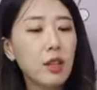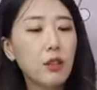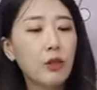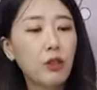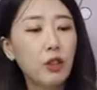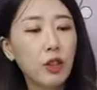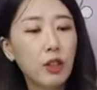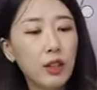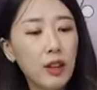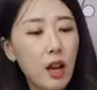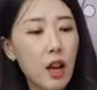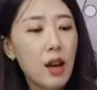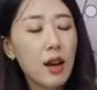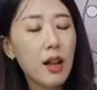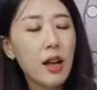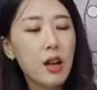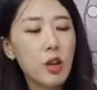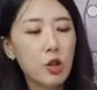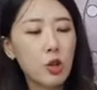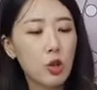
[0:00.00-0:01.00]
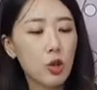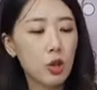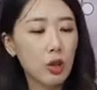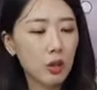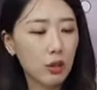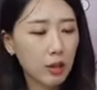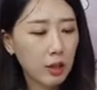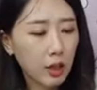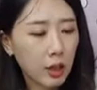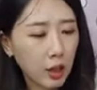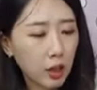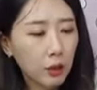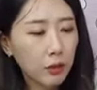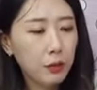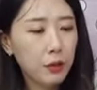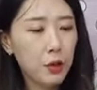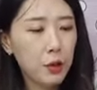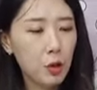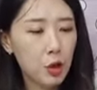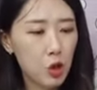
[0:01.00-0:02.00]
you're not a
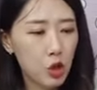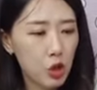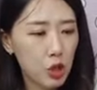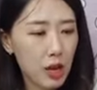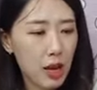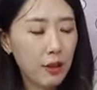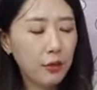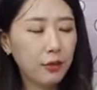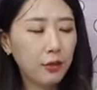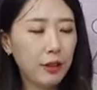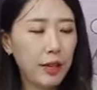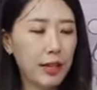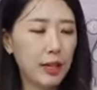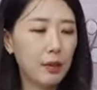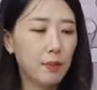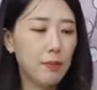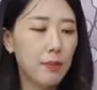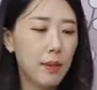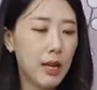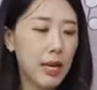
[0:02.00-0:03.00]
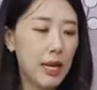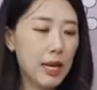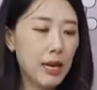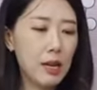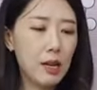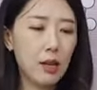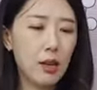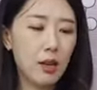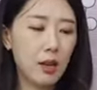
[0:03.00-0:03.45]
careful chef like me,